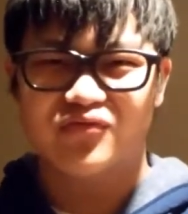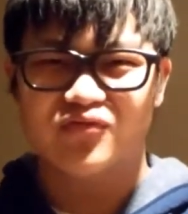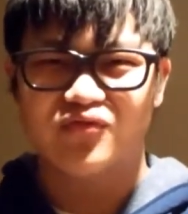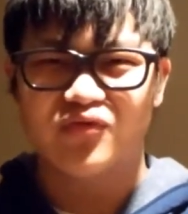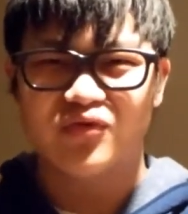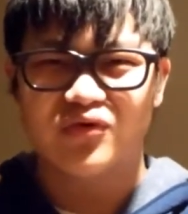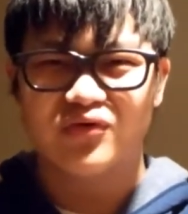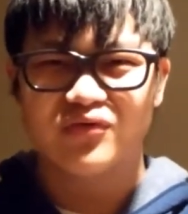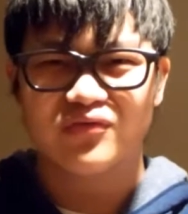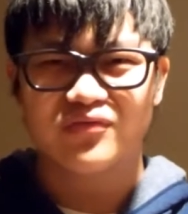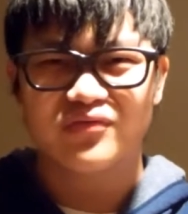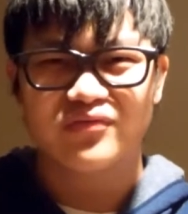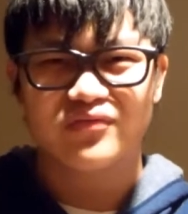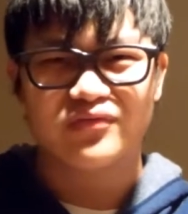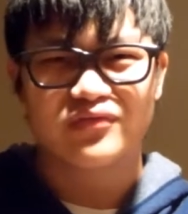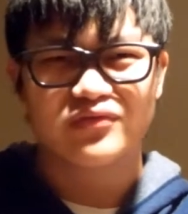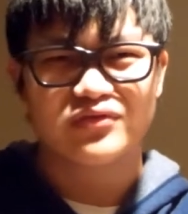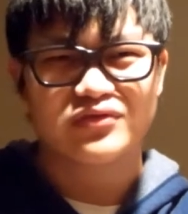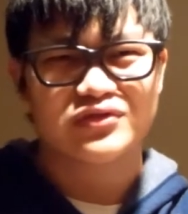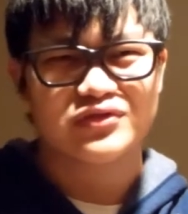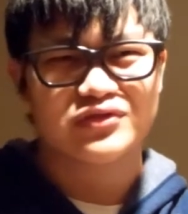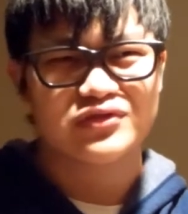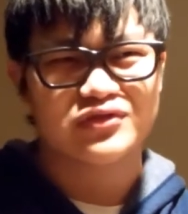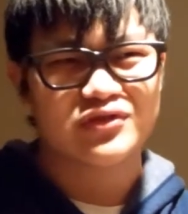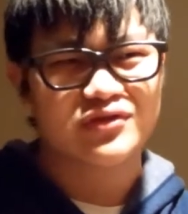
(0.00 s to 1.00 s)
Well,
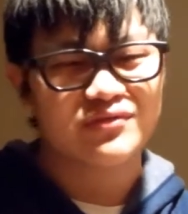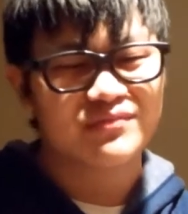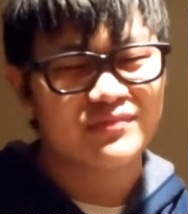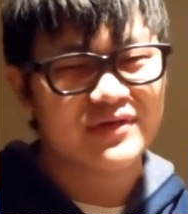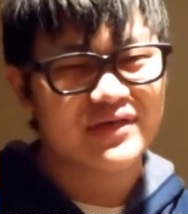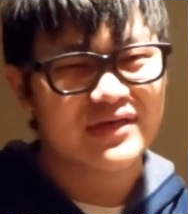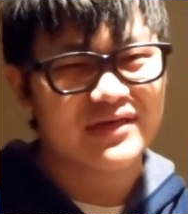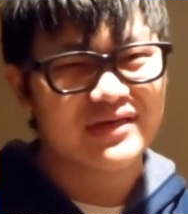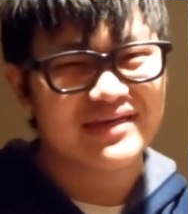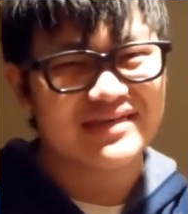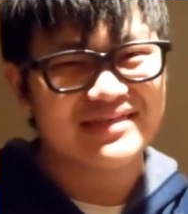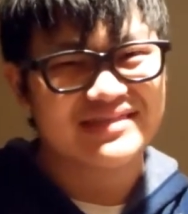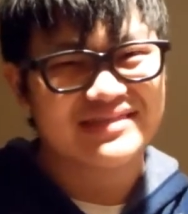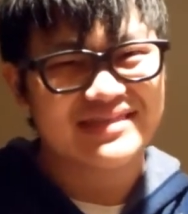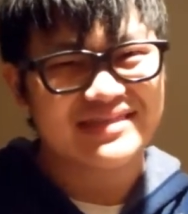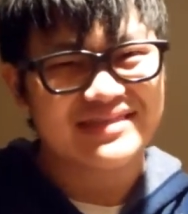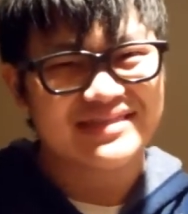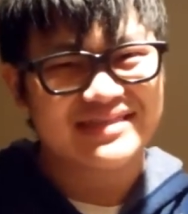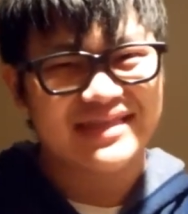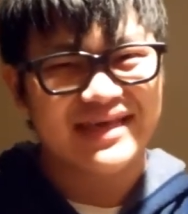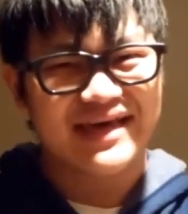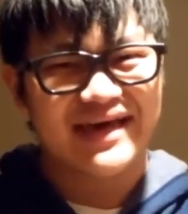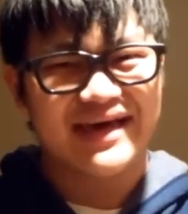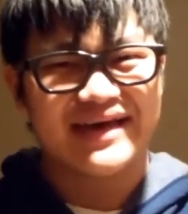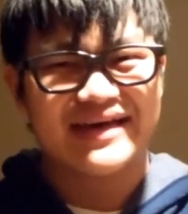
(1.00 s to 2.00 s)
there should be. It's
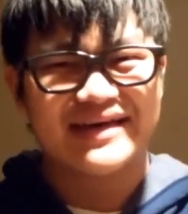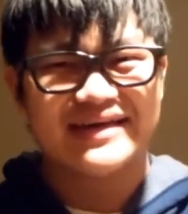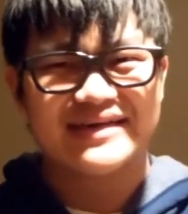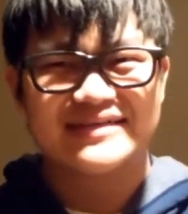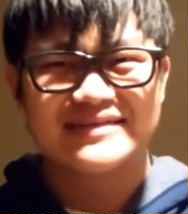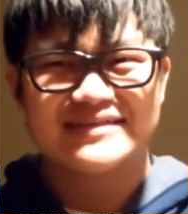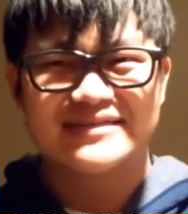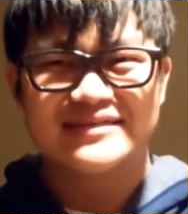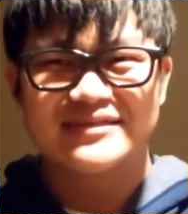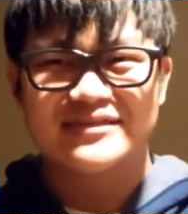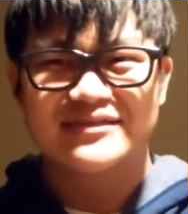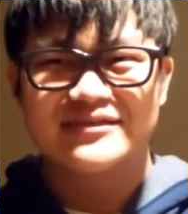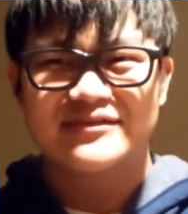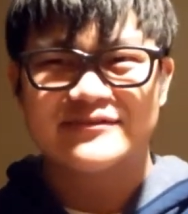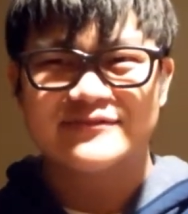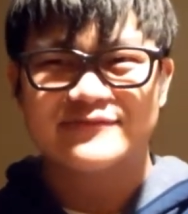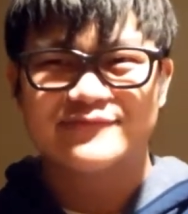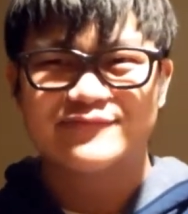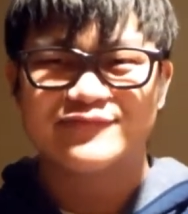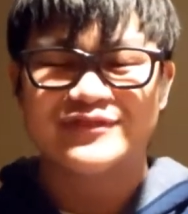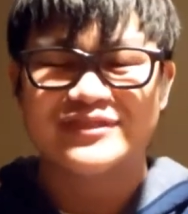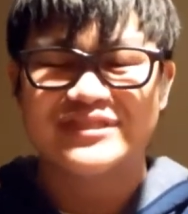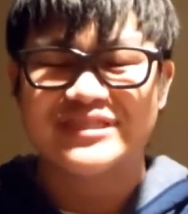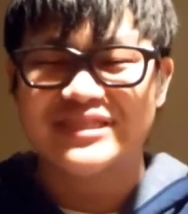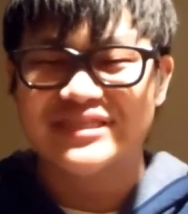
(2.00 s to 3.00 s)
just that
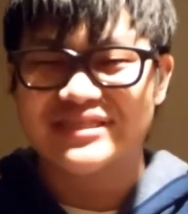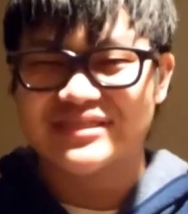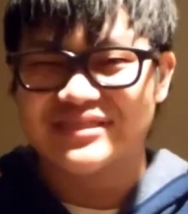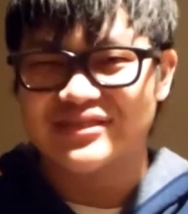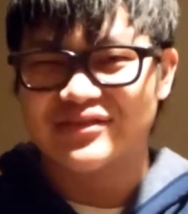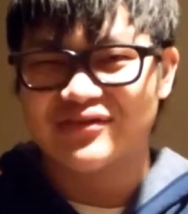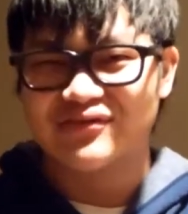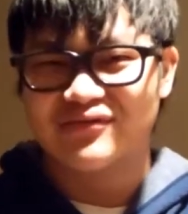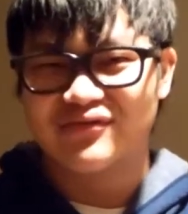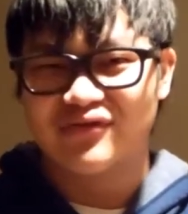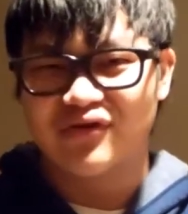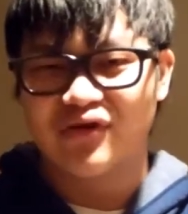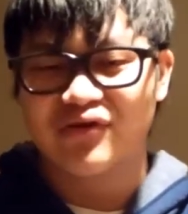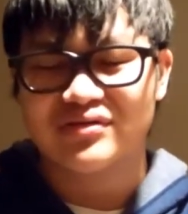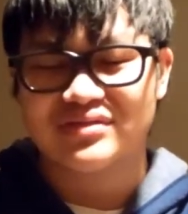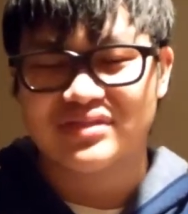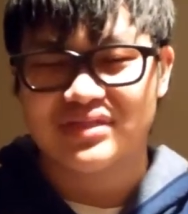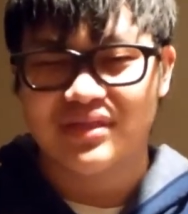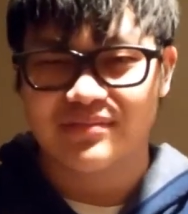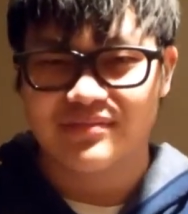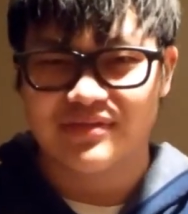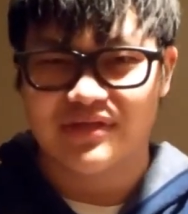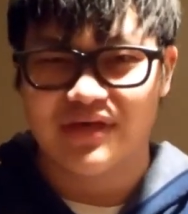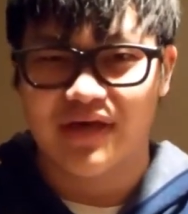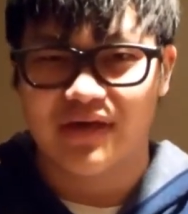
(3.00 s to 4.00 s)
we just don't know
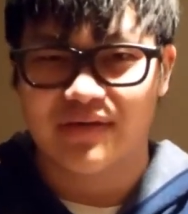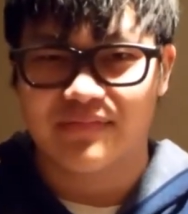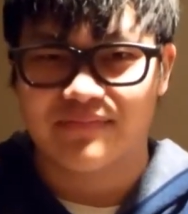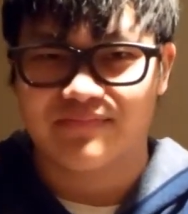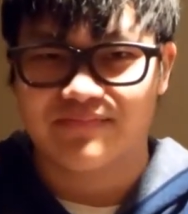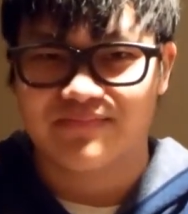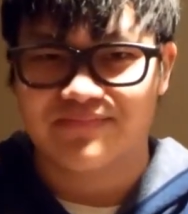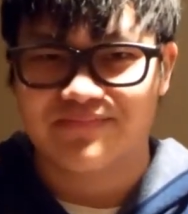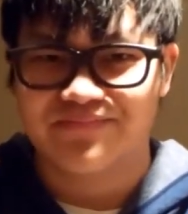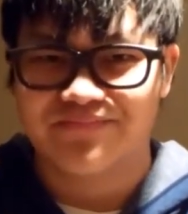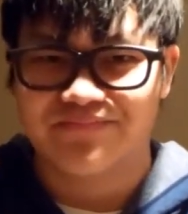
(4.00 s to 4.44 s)
sometimes.